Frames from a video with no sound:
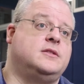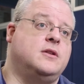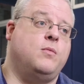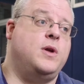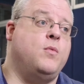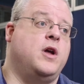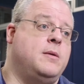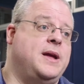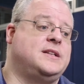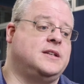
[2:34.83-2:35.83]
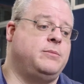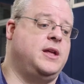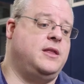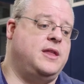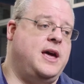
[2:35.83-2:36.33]
So we want to make
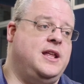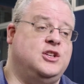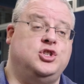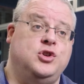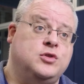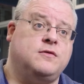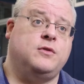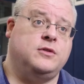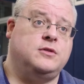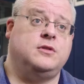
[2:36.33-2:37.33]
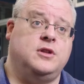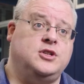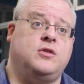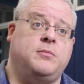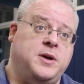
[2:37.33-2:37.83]
something that is useful to the
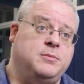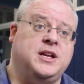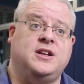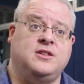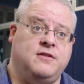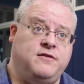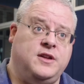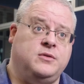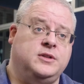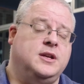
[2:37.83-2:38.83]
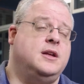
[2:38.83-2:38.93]
general public and to the field.